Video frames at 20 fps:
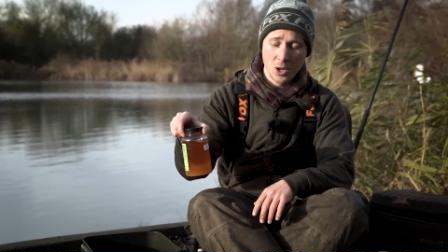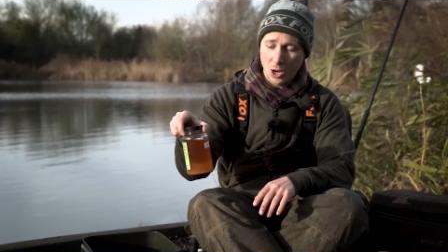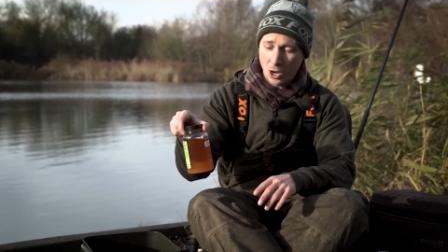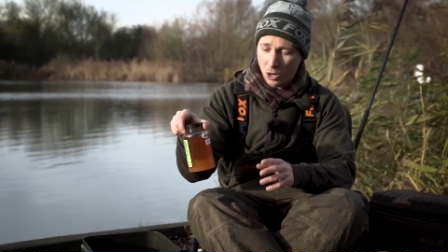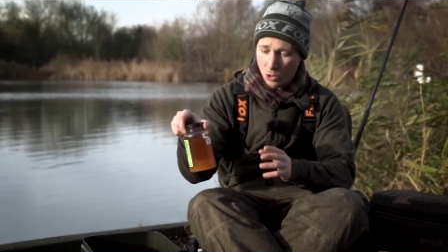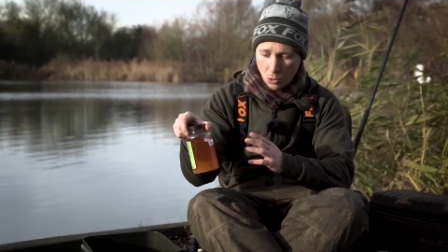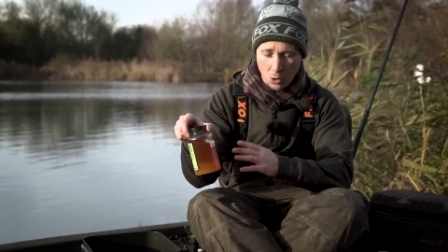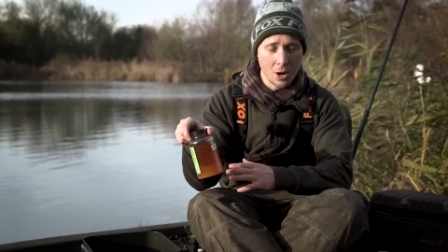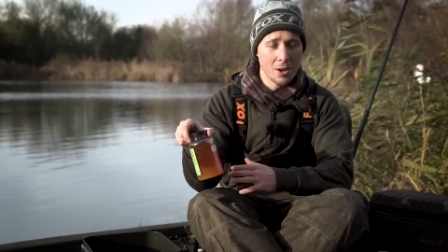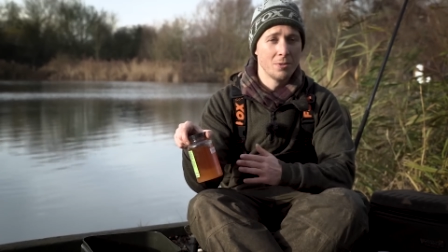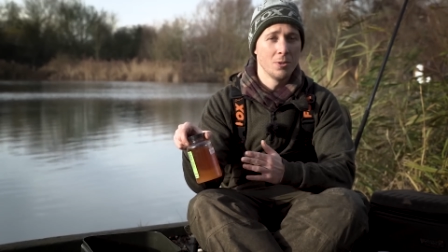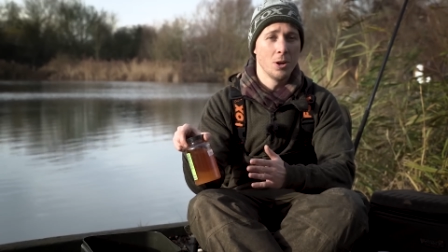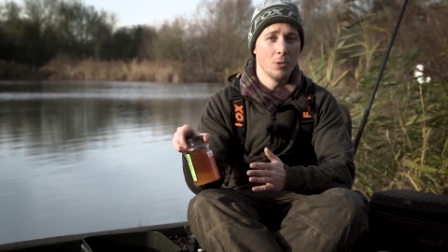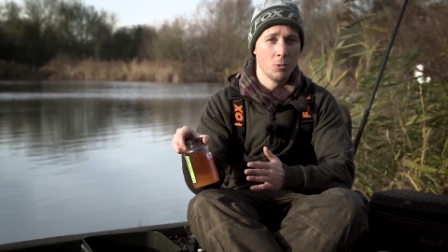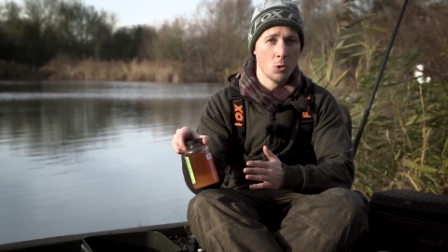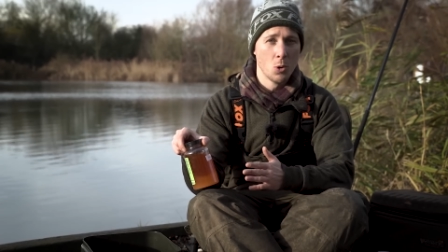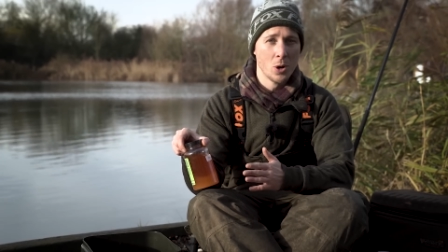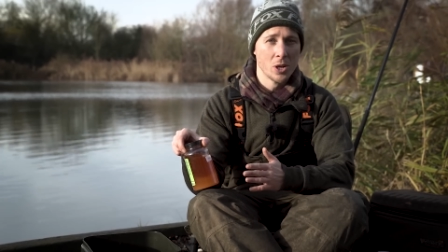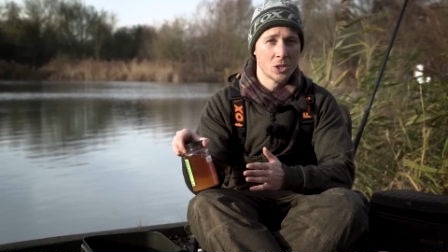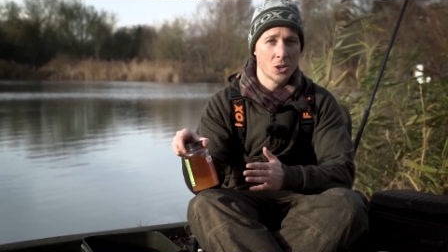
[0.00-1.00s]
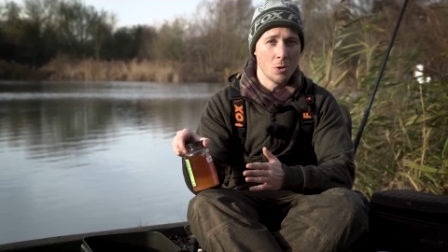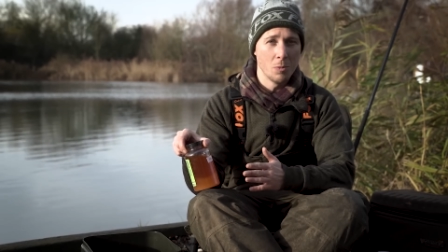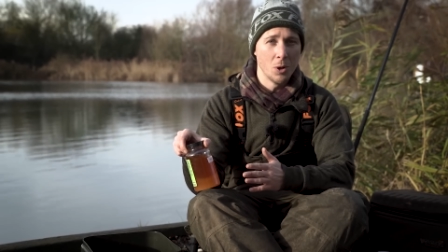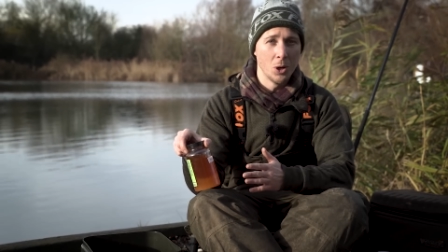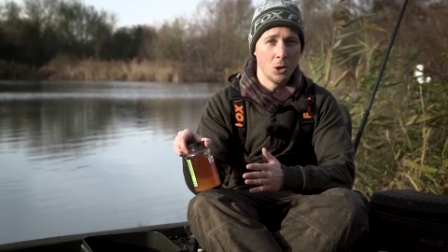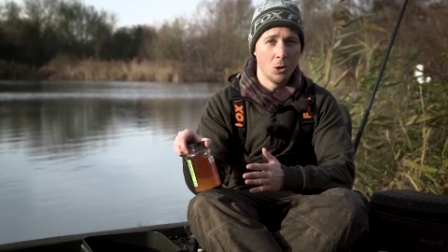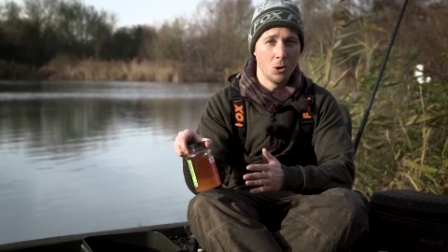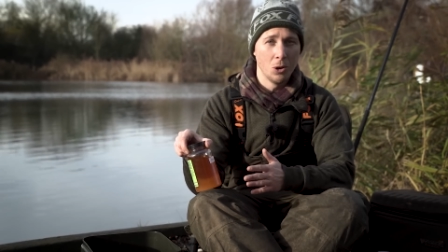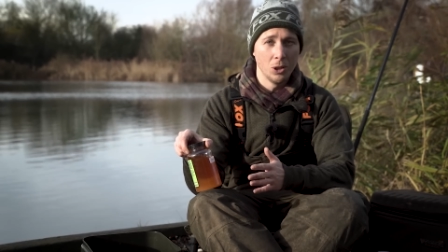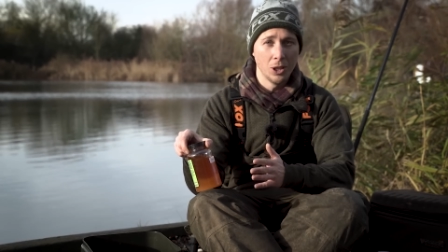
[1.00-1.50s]
I've always got
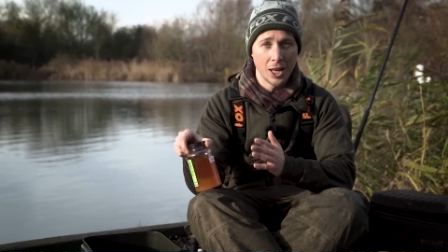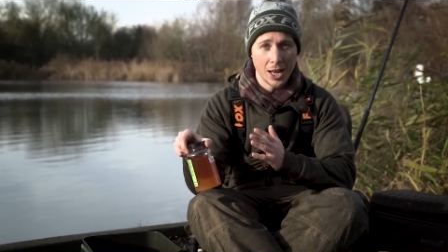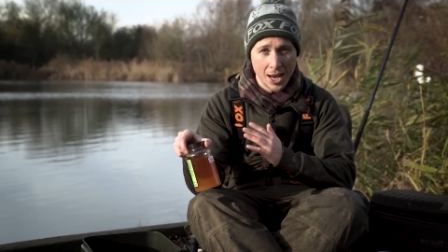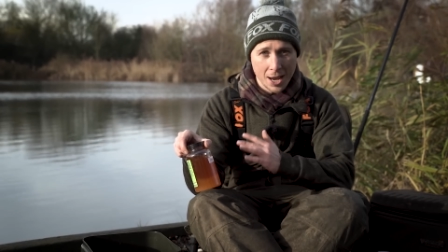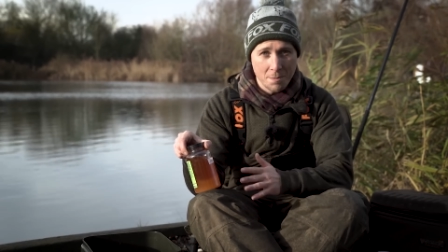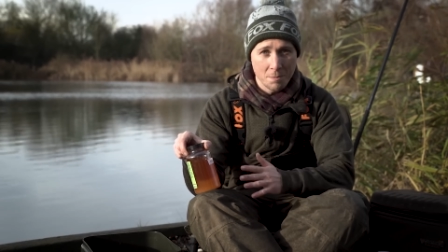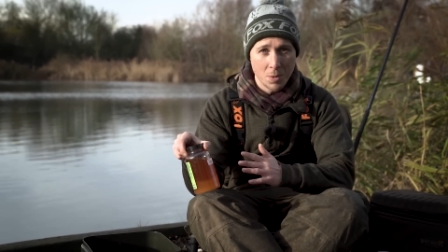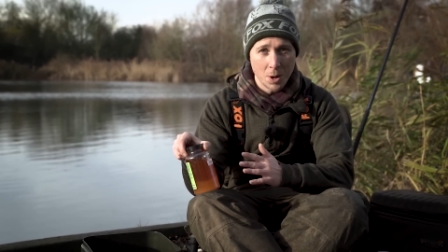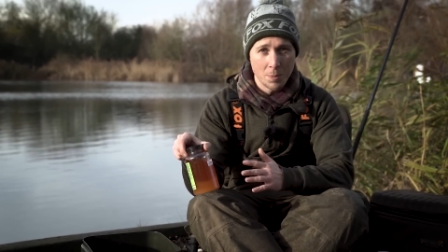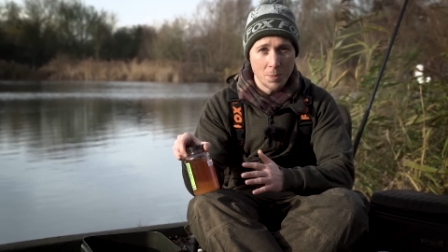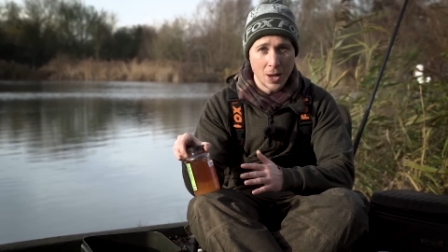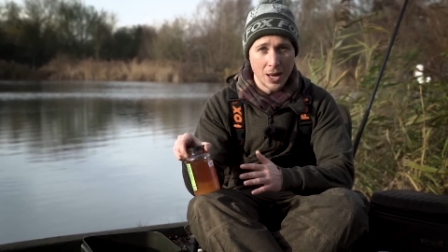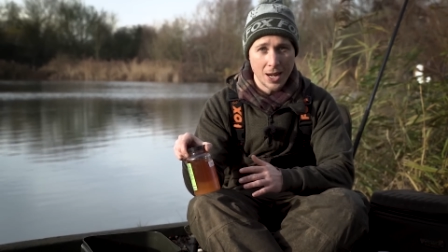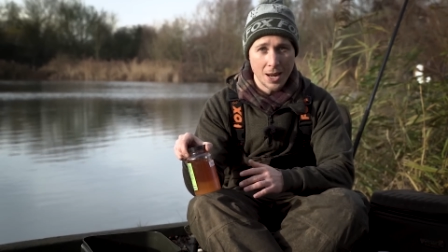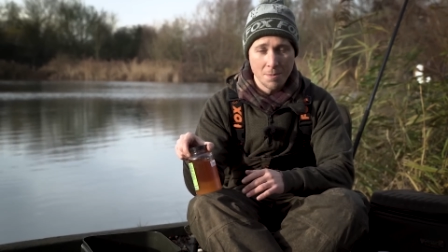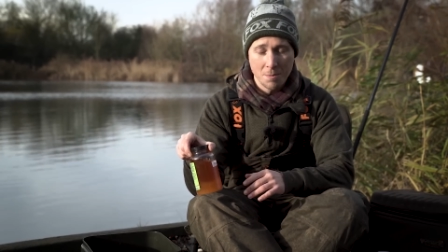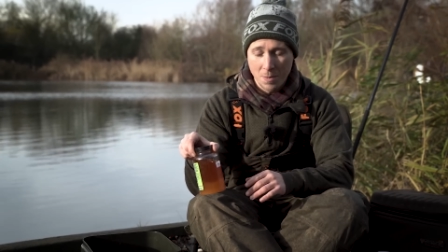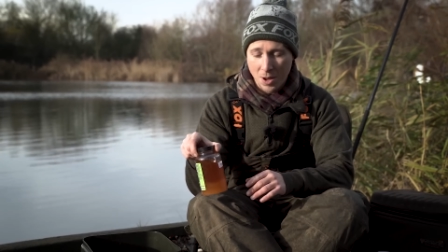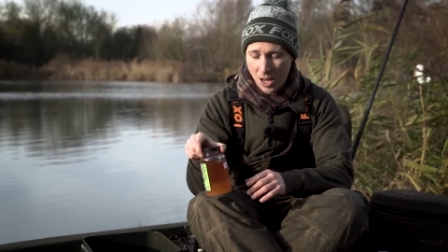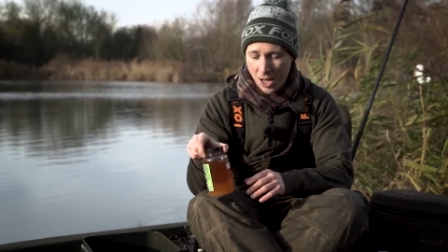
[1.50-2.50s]
my oil in my pellet